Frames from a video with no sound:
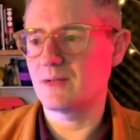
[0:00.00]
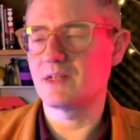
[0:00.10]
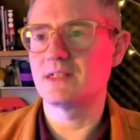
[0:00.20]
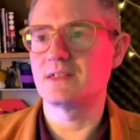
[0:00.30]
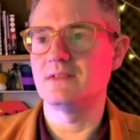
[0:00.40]
I'm
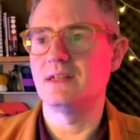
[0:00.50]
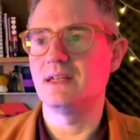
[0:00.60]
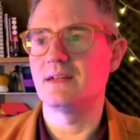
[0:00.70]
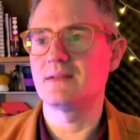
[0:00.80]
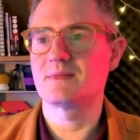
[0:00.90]
going to do
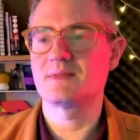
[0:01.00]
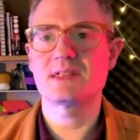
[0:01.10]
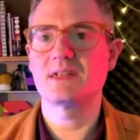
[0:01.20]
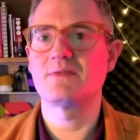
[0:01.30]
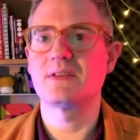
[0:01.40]
here, I'm
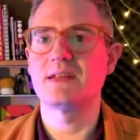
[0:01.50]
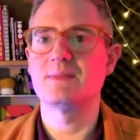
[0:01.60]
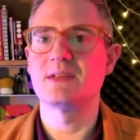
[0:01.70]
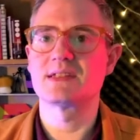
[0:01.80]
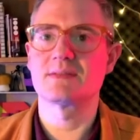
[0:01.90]
just going to flip
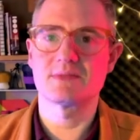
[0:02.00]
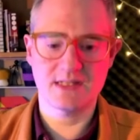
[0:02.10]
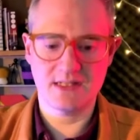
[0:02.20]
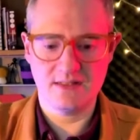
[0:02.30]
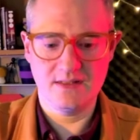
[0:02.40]
this. I'm
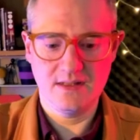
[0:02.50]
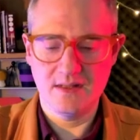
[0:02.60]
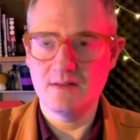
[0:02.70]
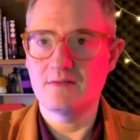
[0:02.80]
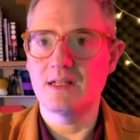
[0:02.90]
just going to
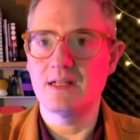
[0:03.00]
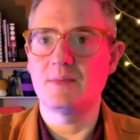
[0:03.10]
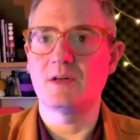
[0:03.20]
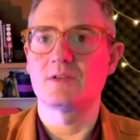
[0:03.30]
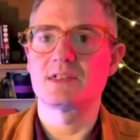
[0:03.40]
flip
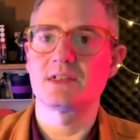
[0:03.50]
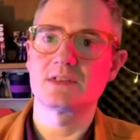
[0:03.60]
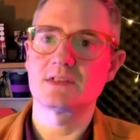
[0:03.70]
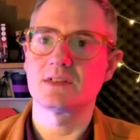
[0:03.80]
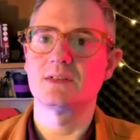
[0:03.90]

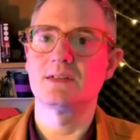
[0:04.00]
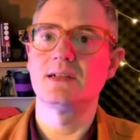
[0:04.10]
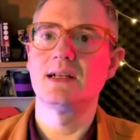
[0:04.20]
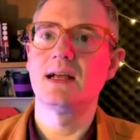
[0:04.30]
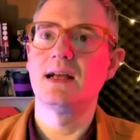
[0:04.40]
horizontal.
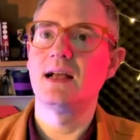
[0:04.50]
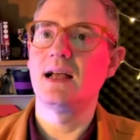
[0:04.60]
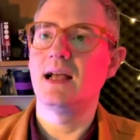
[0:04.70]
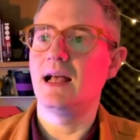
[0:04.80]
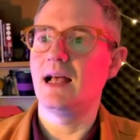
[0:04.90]

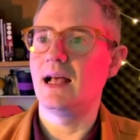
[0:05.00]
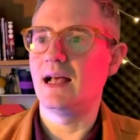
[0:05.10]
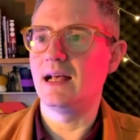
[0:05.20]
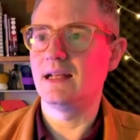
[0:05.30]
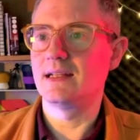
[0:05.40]

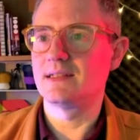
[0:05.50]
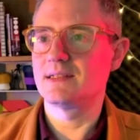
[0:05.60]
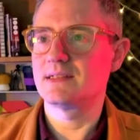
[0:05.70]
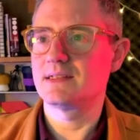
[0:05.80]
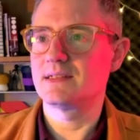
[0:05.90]
And
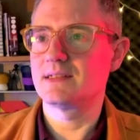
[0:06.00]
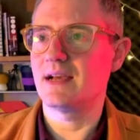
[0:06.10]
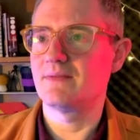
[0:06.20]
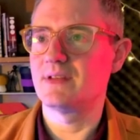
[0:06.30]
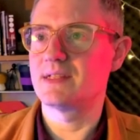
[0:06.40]
just
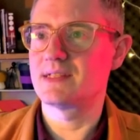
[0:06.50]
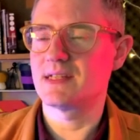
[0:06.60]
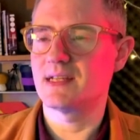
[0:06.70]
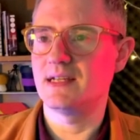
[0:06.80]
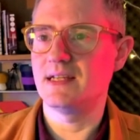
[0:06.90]
have
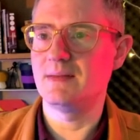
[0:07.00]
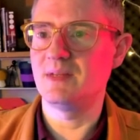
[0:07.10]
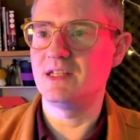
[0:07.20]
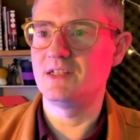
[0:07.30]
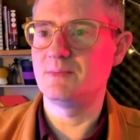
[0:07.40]
this
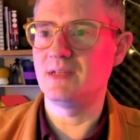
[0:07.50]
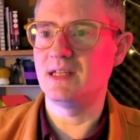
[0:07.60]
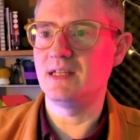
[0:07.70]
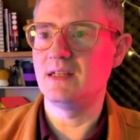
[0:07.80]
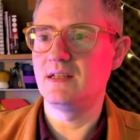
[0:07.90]
image
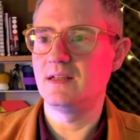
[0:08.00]
be